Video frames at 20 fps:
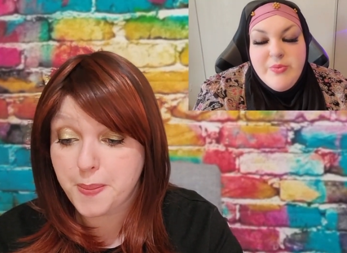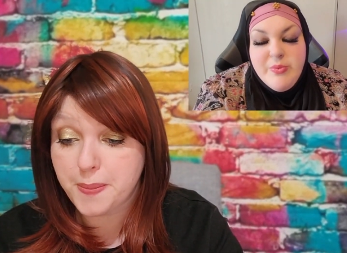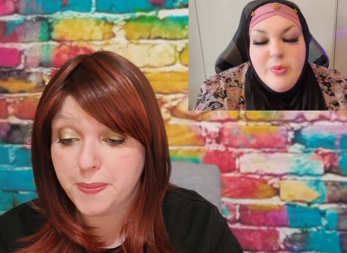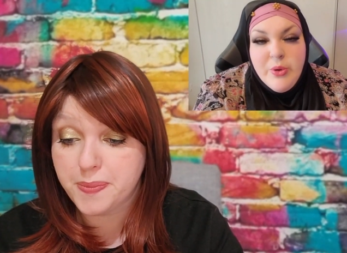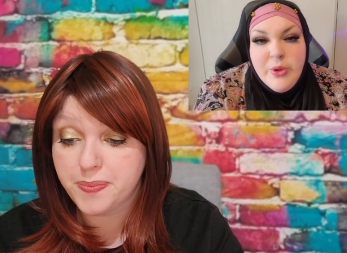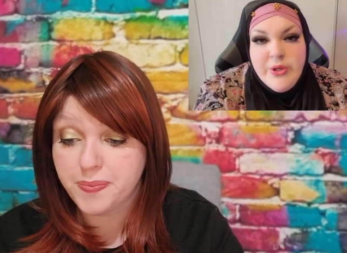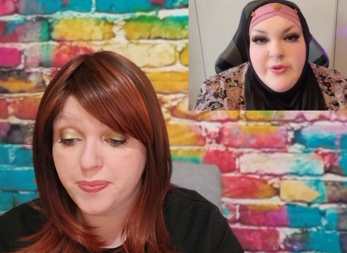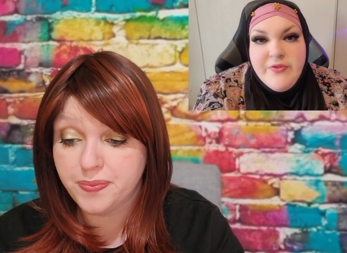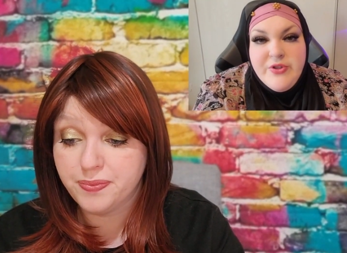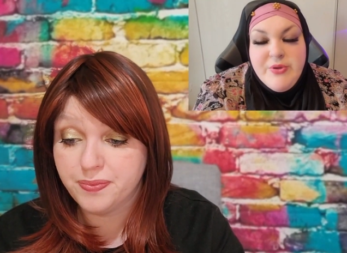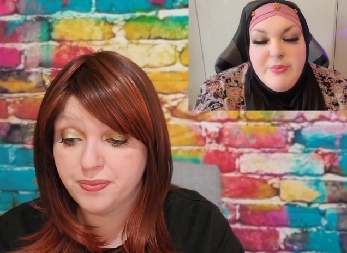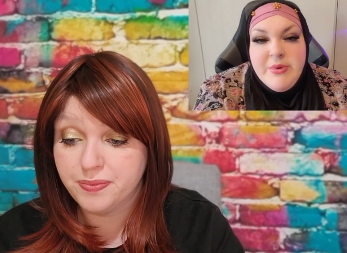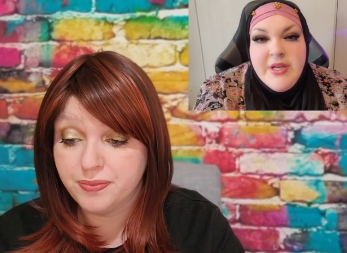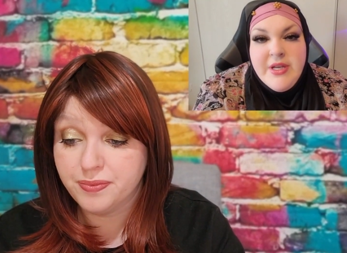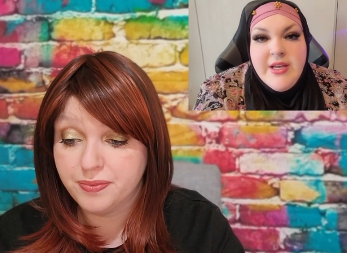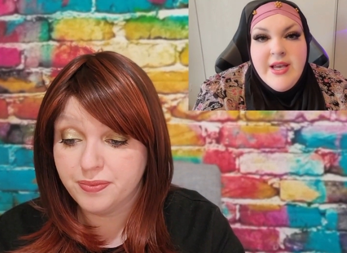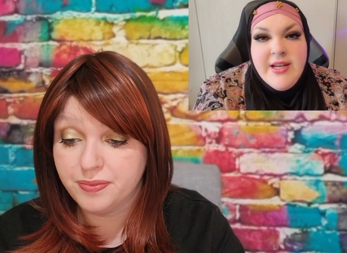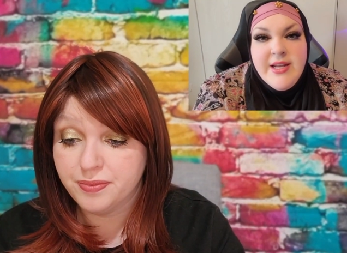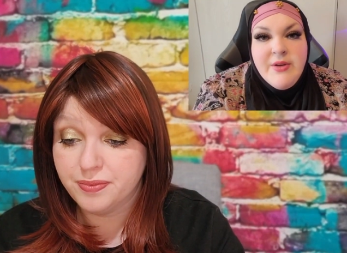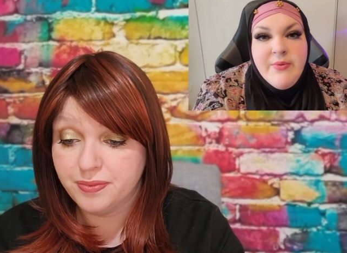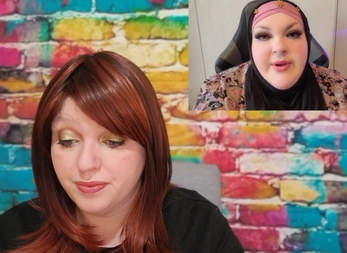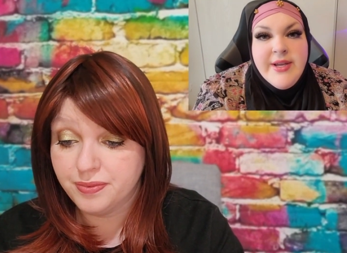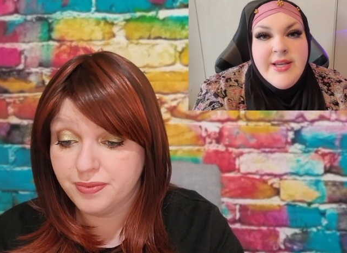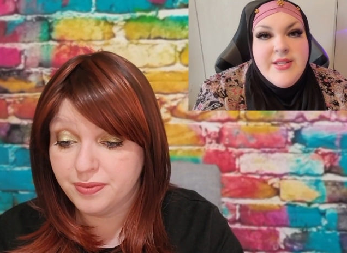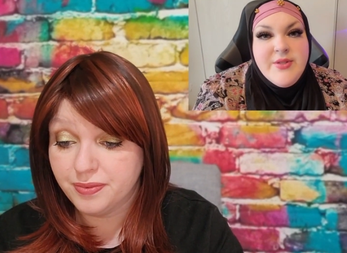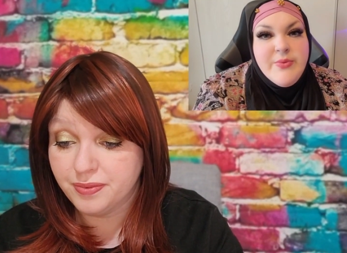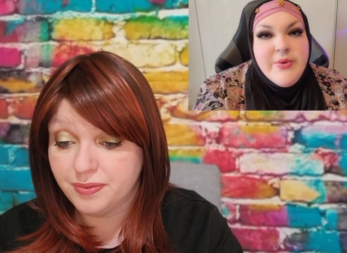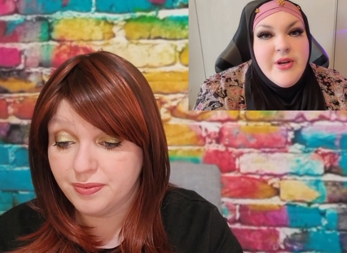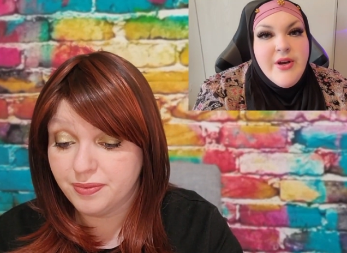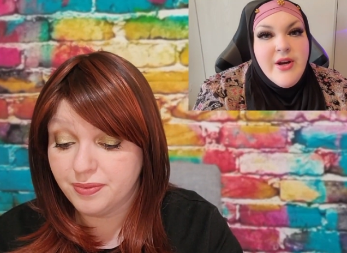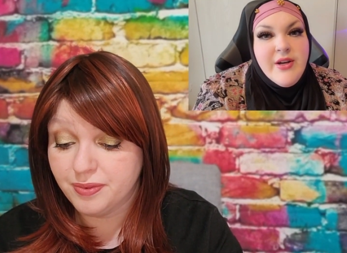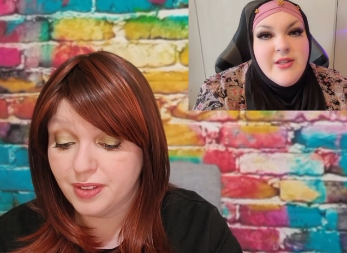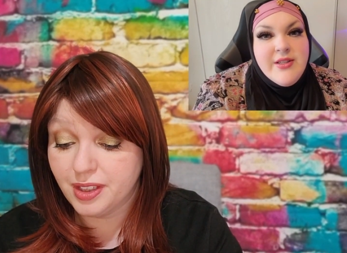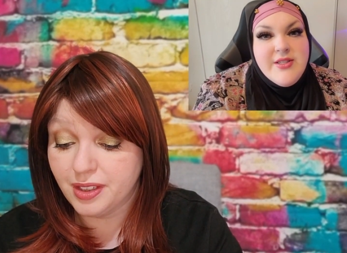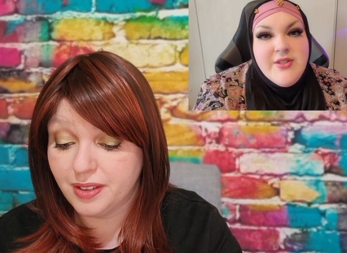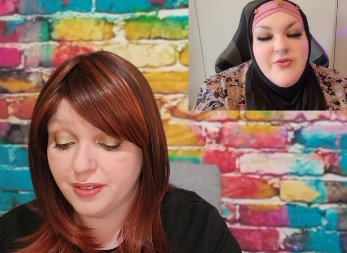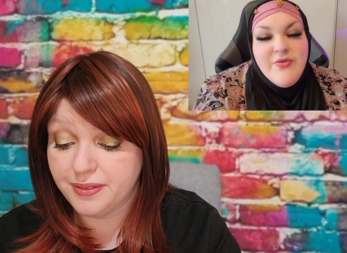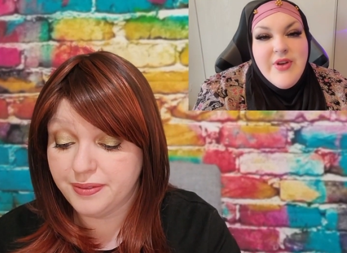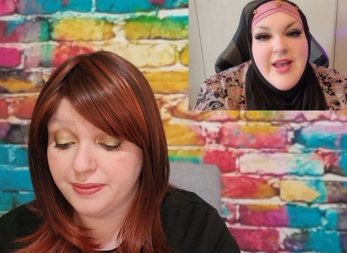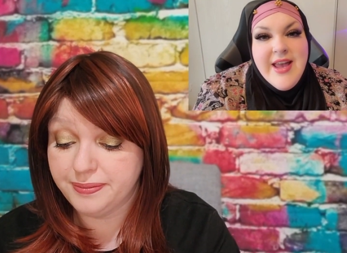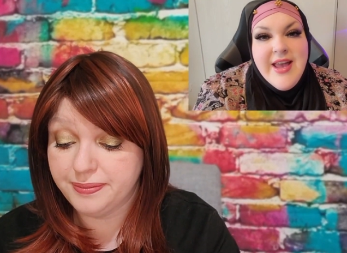Speaker 1: supportive to me anyways, regardless of